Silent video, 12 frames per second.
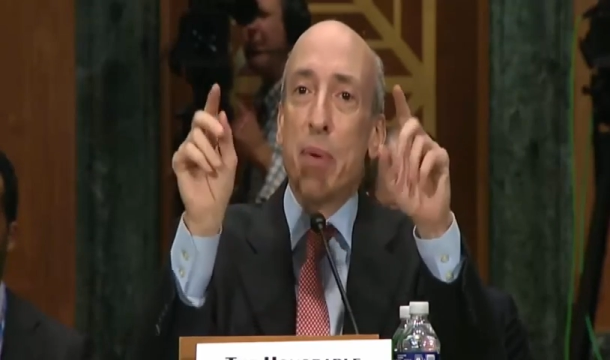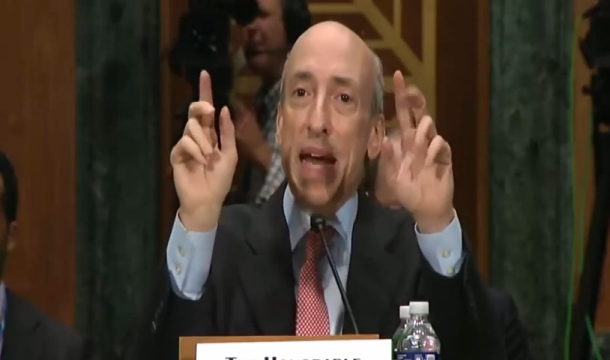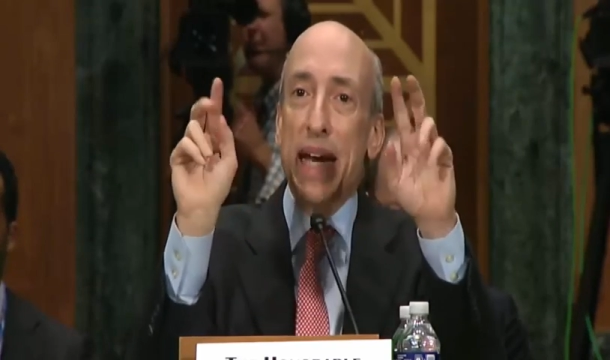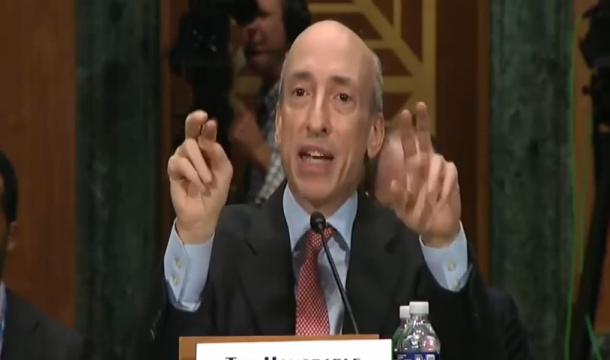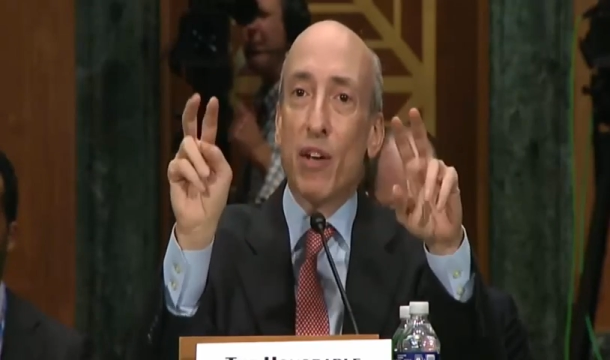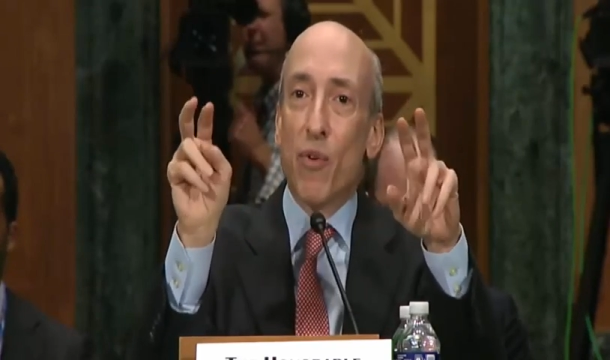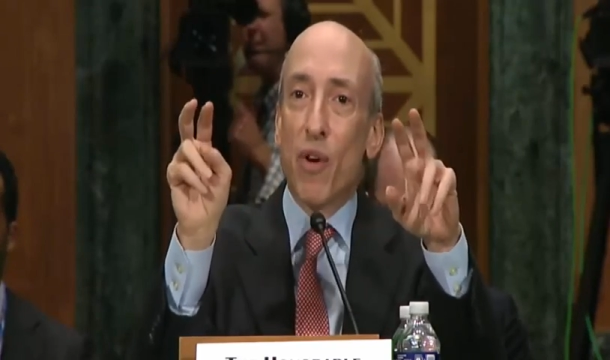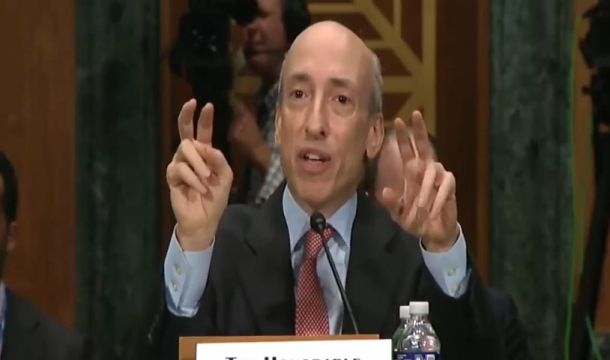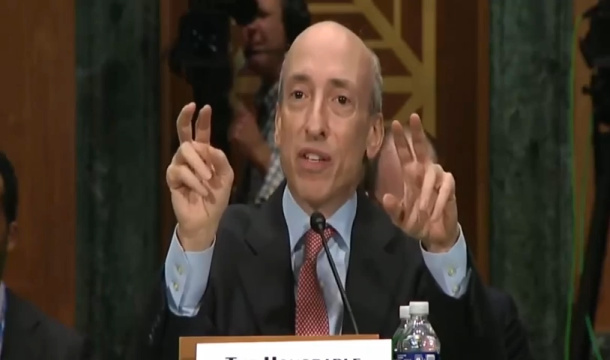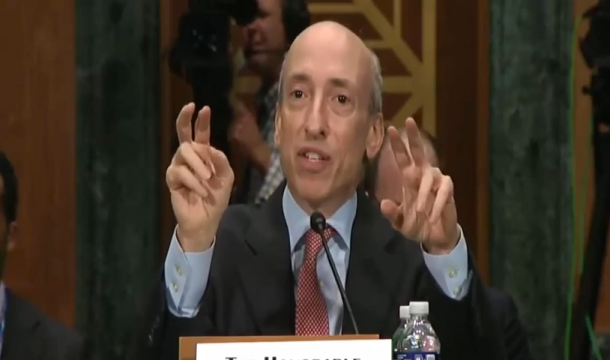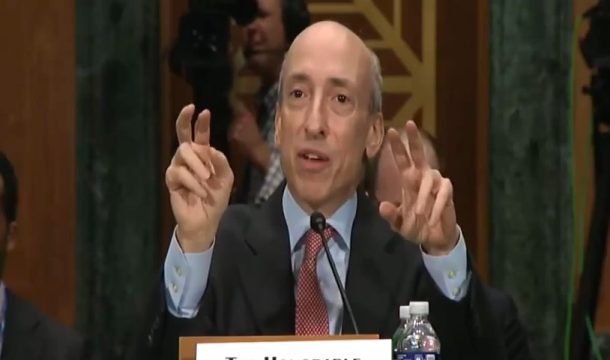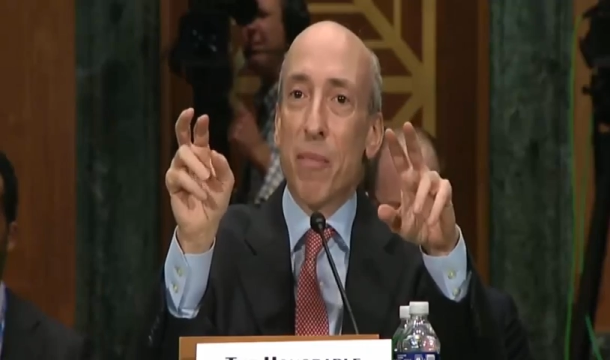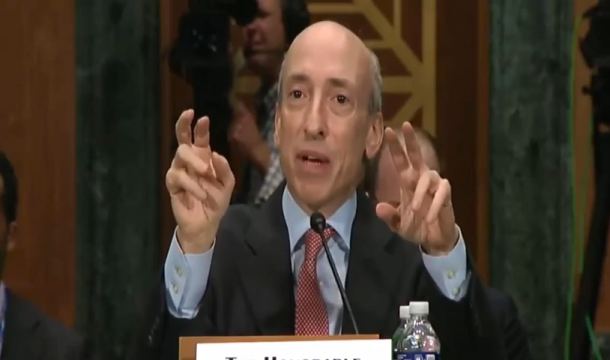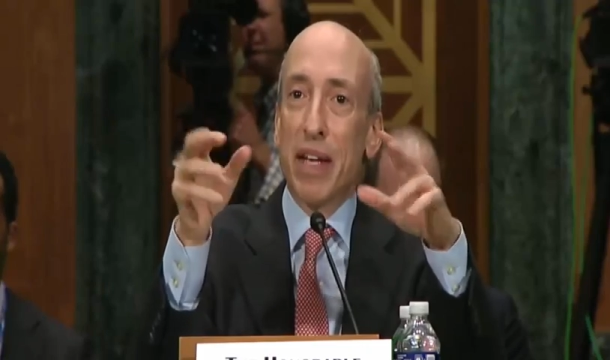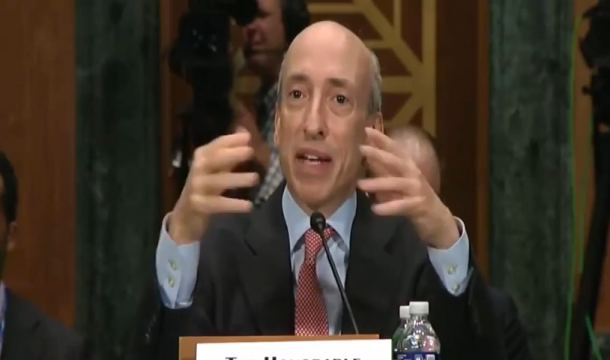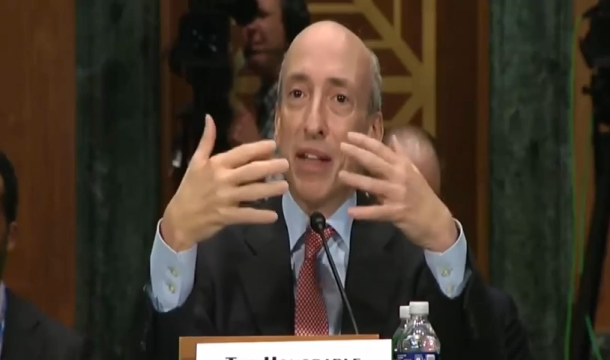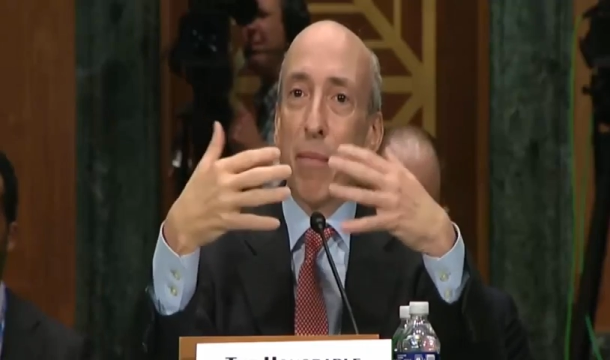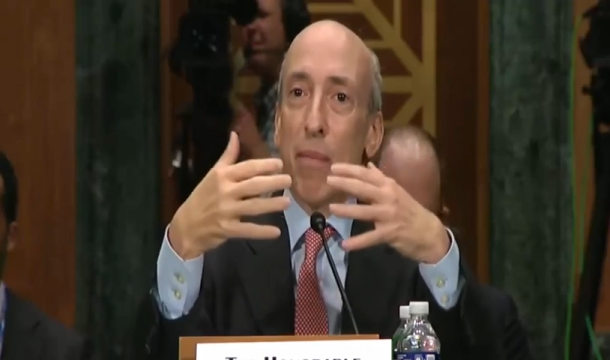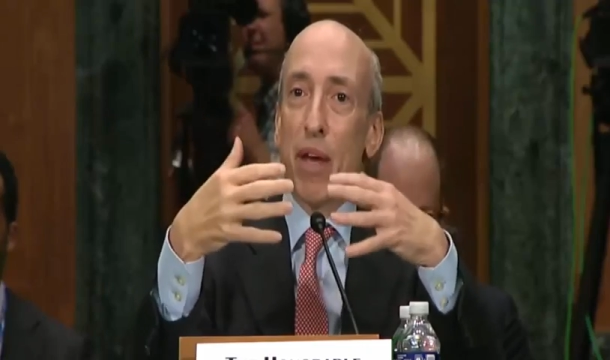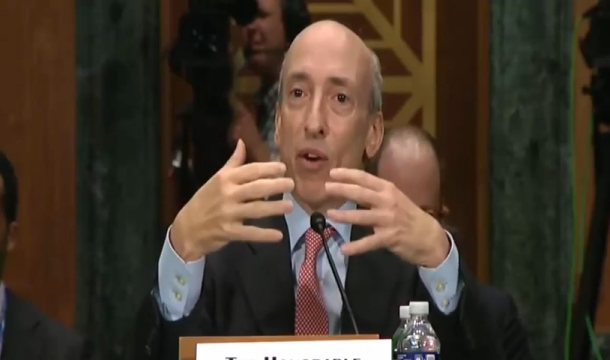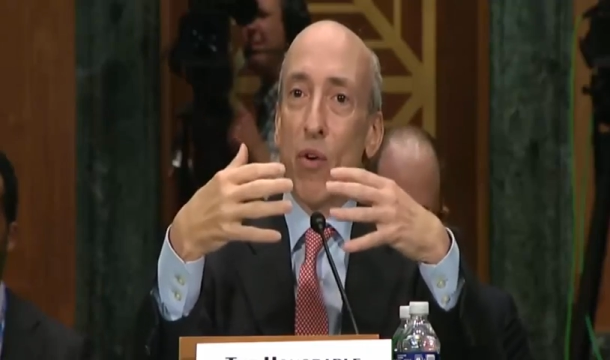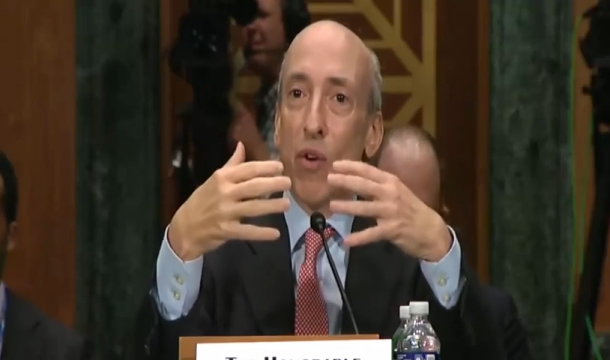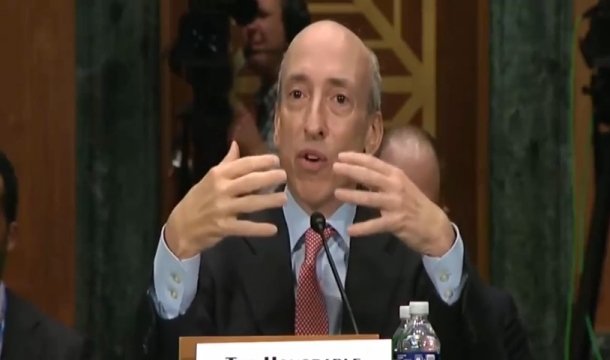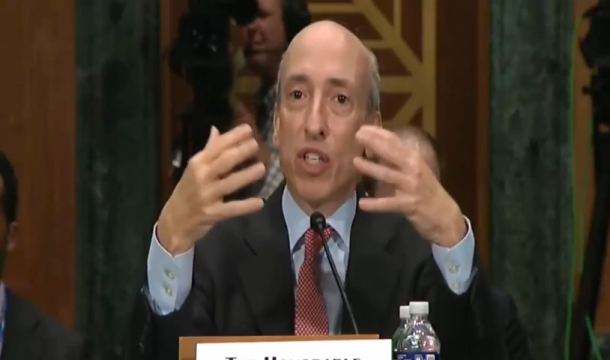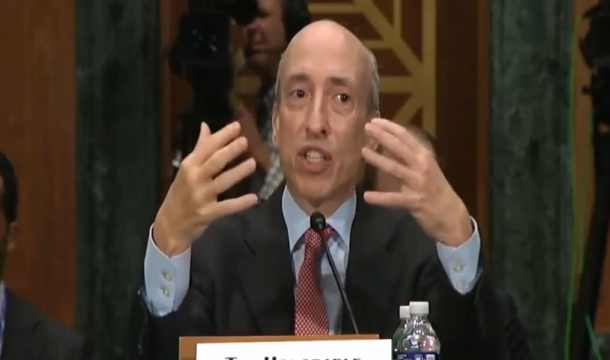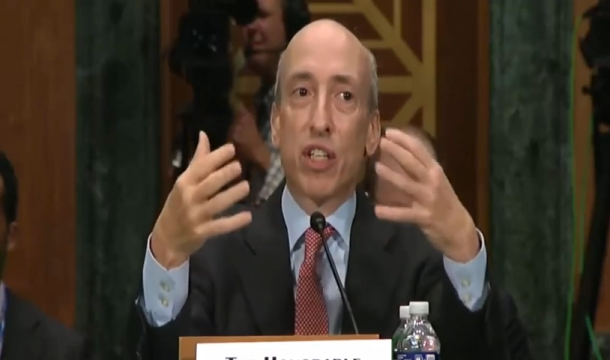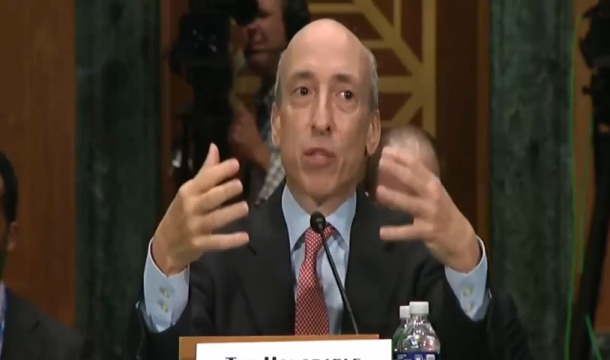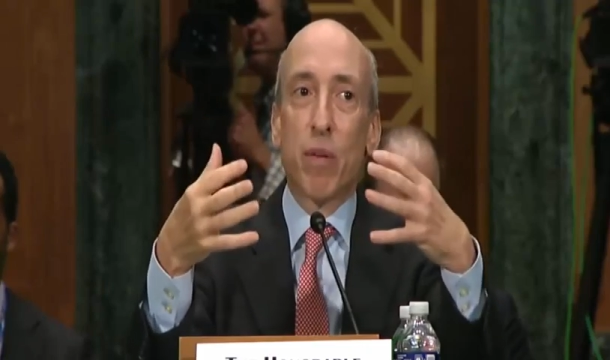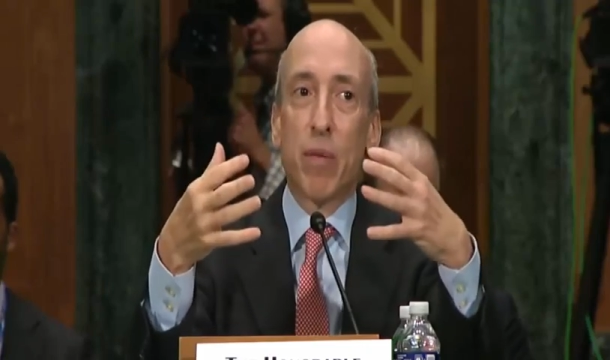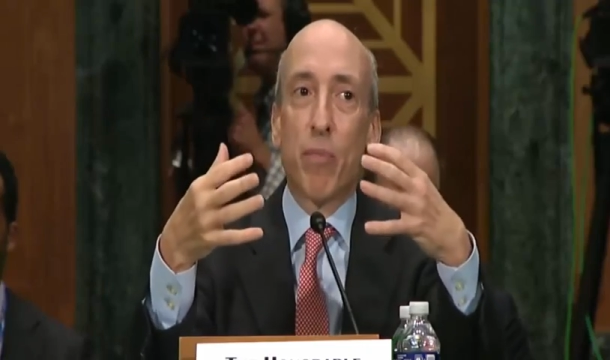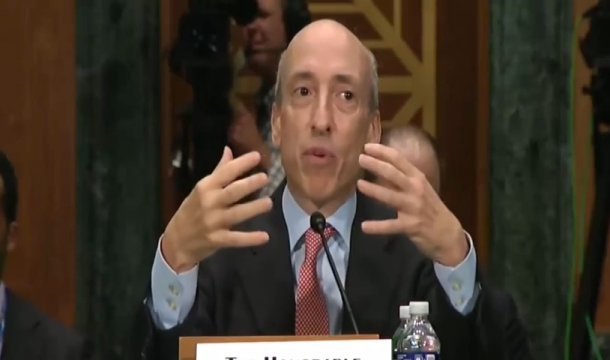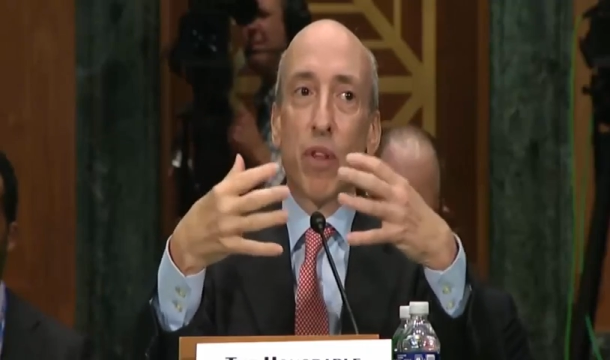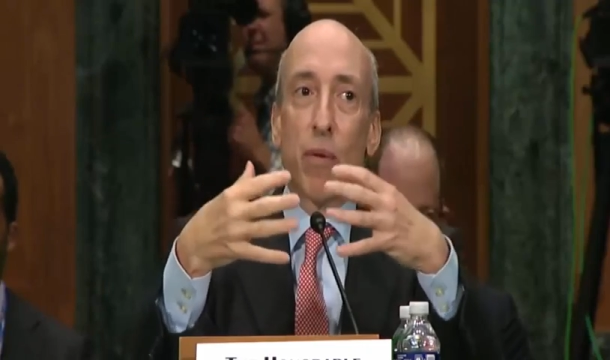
betting on somebody in the middle or six people